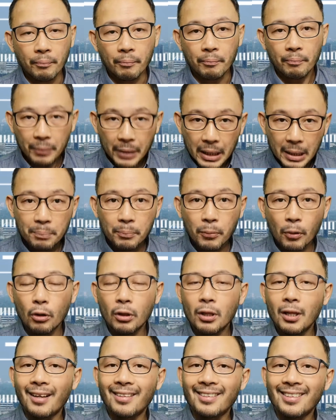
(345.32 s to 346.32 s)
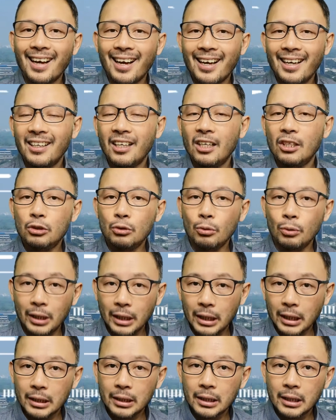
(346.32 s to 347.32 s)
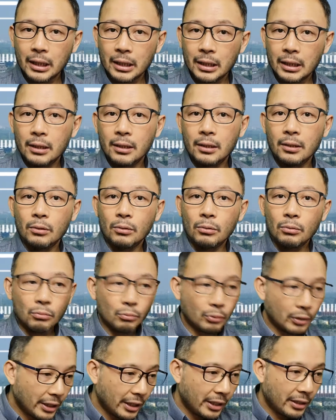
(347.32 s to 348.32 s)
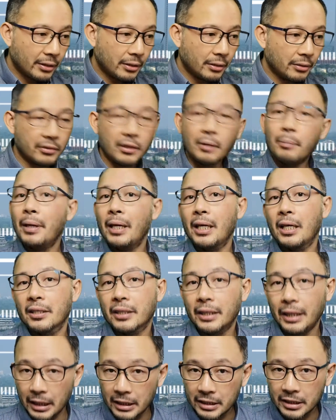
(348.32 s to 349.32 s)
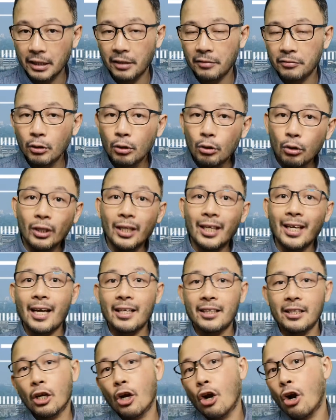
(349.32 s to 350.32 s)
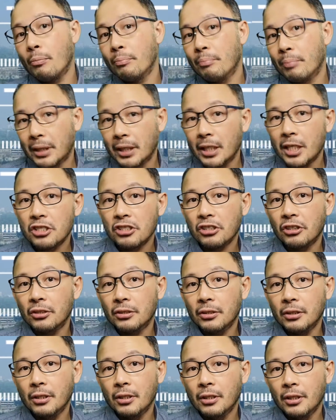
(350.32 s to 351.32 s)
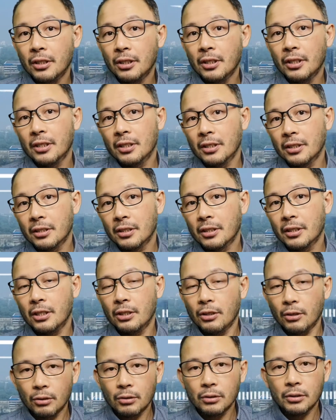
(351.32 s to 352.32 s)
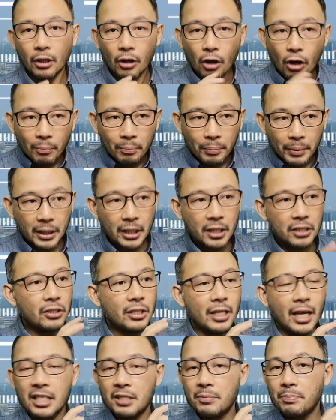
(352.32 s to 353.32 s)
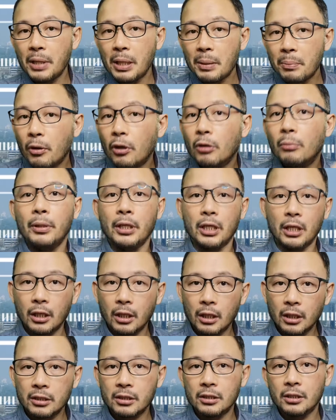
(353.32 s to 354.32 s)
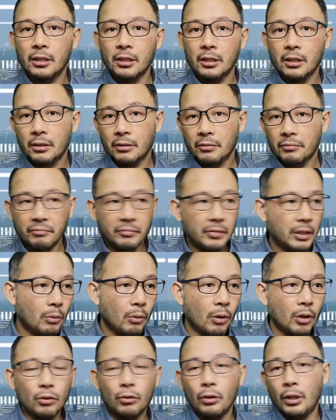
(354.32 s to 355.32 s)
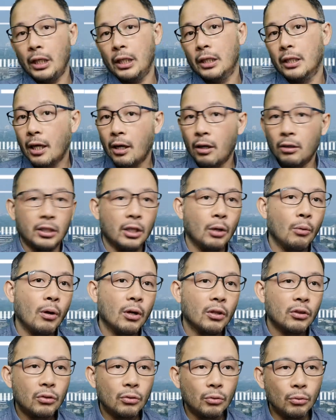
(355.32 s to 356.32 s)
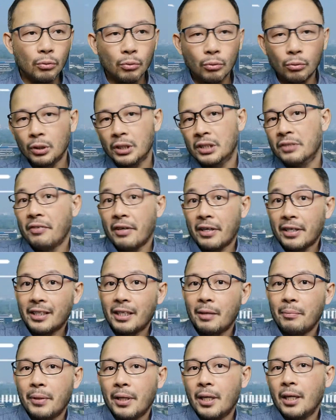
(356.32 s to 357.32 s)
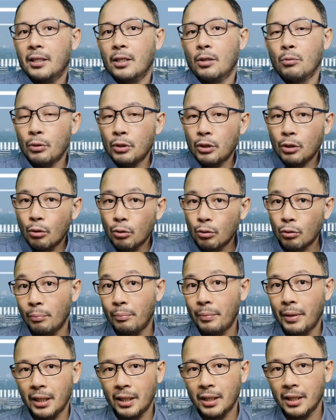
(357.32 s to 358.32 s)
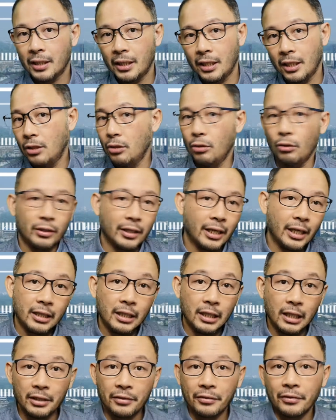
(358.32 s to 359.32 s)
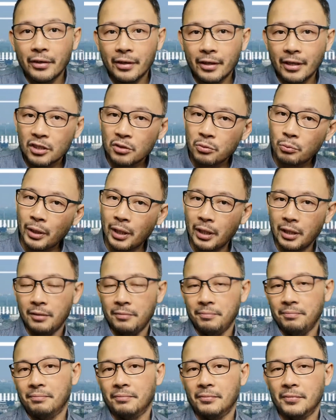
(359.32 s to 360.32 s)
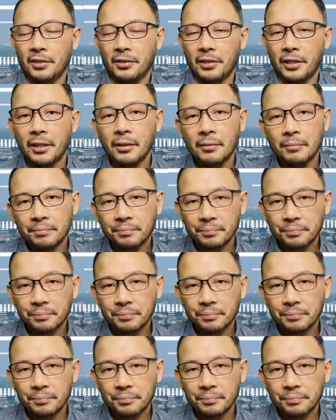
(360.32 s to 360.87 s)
people like to eat within the bakery itself. So looking at the competition, the competition has people because they want to eat out. They want to, it's very typical when you go to a bakery, you already eat there as well. Okay?